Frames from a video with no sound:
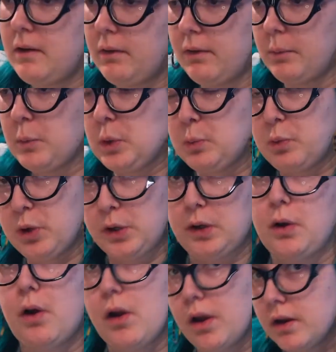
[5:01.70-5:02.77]
is I'm gonna put it
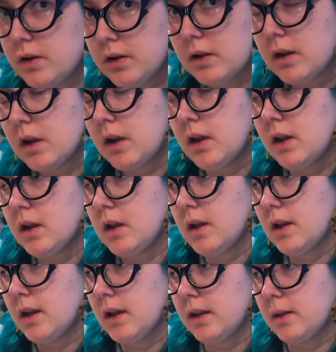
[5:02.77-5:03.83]
on
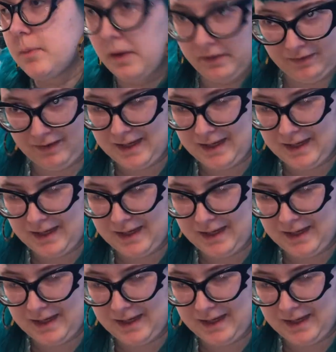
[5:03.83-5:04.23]
the best I